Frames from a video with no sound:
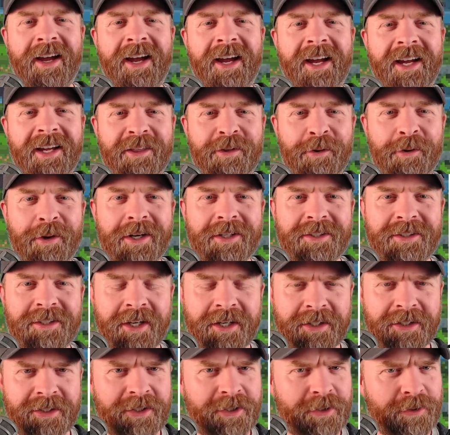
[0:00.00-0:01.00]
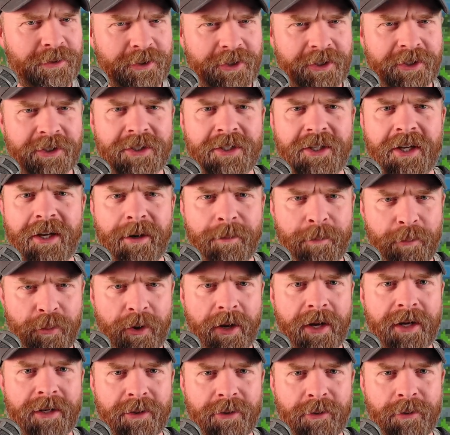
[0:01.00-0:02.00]
AetherSX two just got a
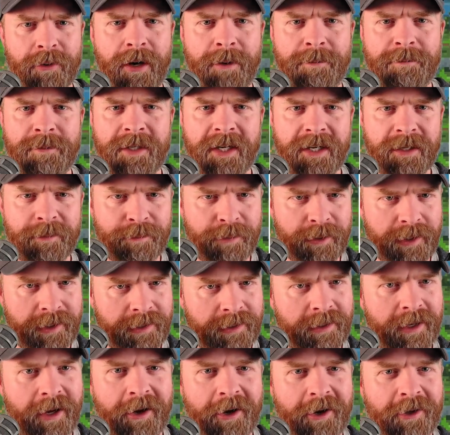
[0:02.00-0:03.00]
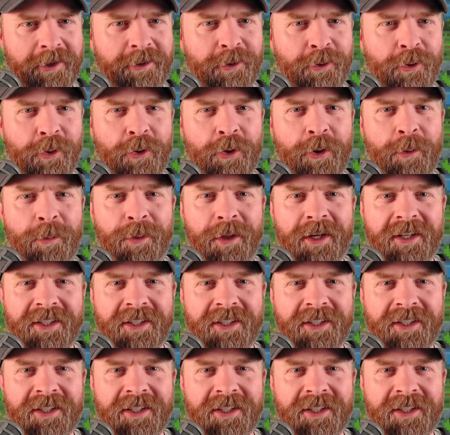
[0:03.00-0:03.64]
brand new update, but not on the Google Play